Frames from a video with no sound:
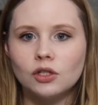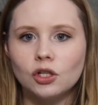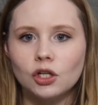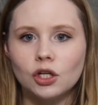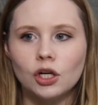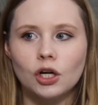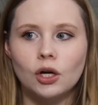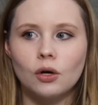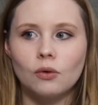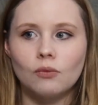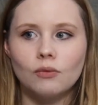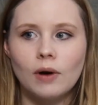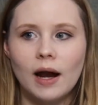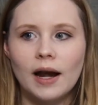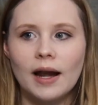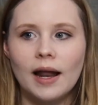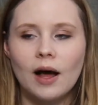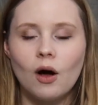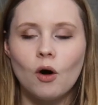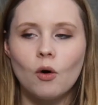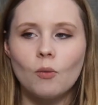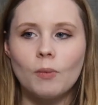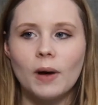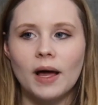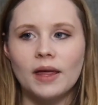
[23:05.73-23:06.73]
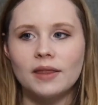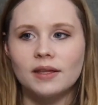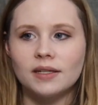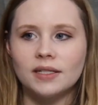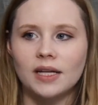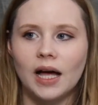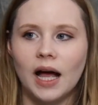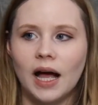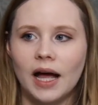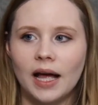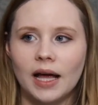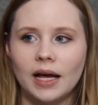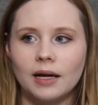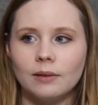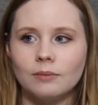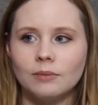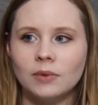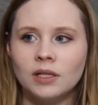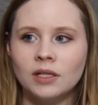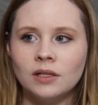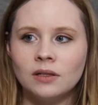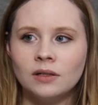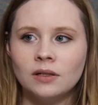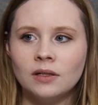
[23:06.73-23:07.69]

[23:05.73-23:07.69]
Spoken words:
you're gonna run out by the time.